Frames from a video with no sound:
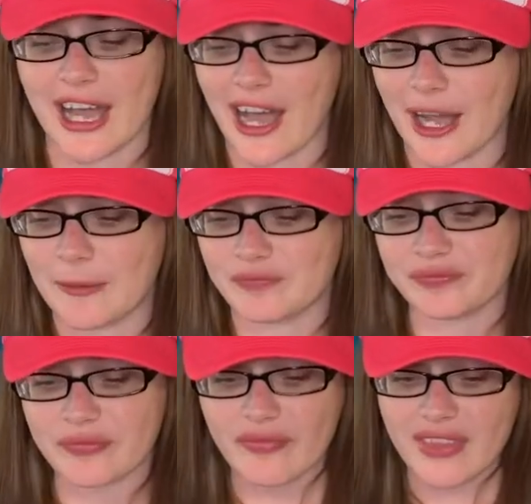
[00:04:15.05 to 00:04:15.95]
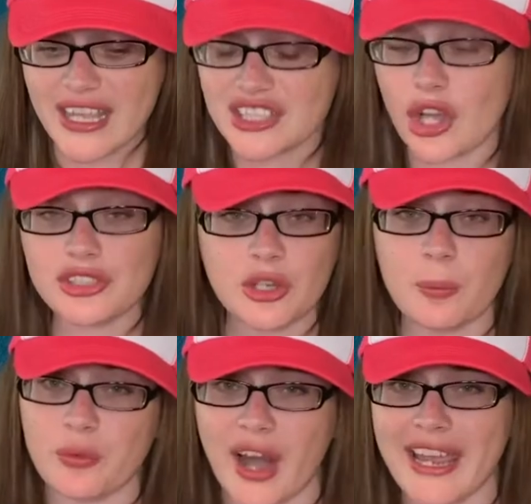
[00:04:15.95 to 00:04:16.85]
Um, it's also
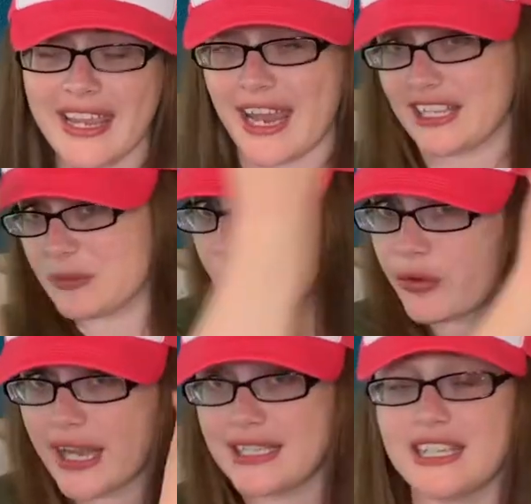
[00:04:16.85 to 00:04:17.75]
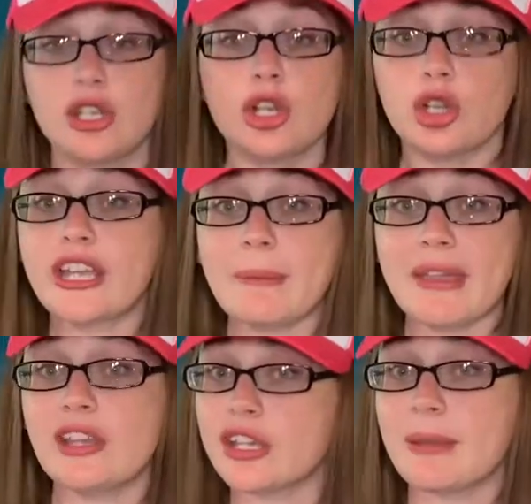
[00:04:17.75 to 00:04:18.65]
bright and it's branded. Look at
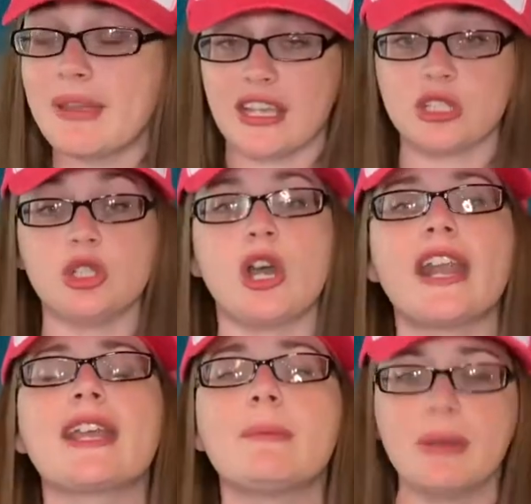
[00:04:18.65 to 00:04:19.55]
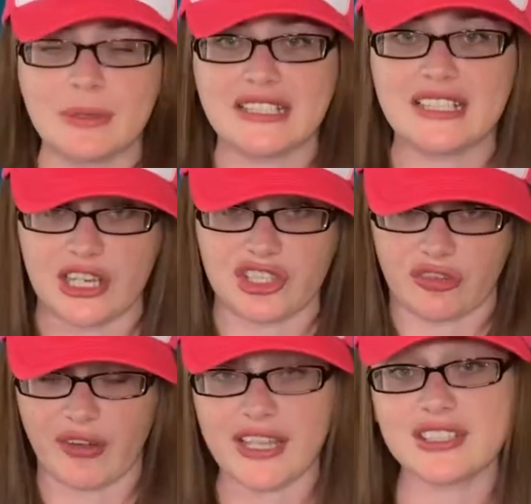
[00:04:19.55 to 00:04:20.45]
me, look at me, because you got to get people's
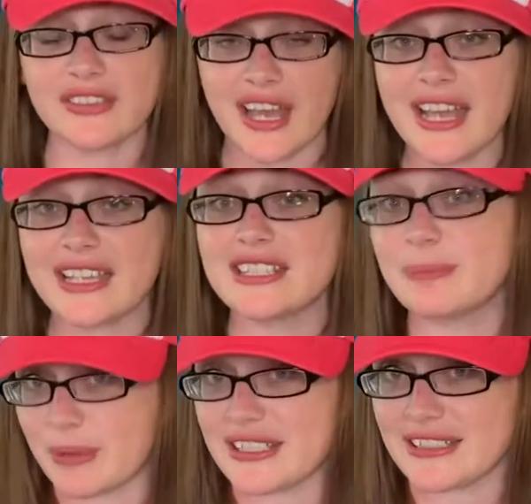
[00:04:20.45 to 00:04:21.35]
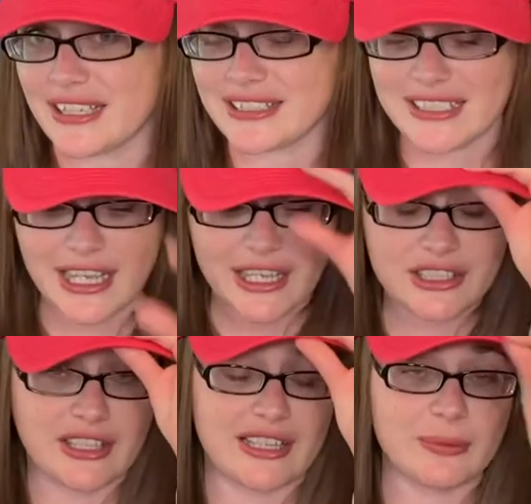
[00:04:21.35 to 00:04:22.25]
attention, right? So that is business.
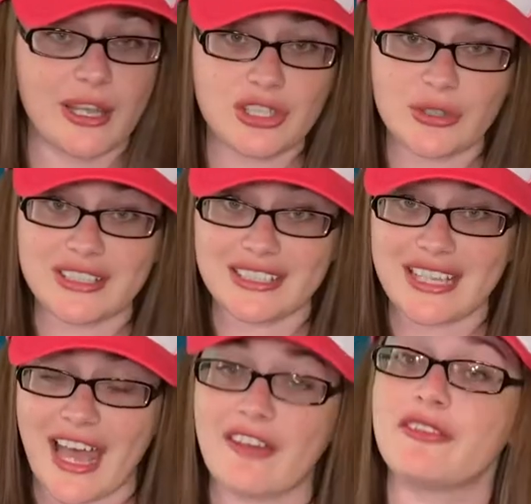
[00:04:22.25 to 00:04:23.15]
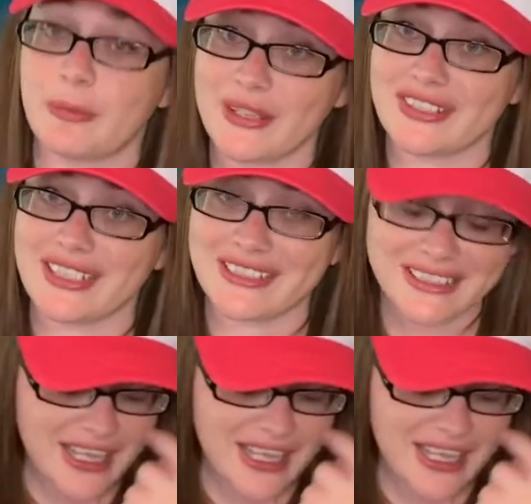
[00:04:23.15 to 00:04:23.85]
So that's why I chose this hat for business.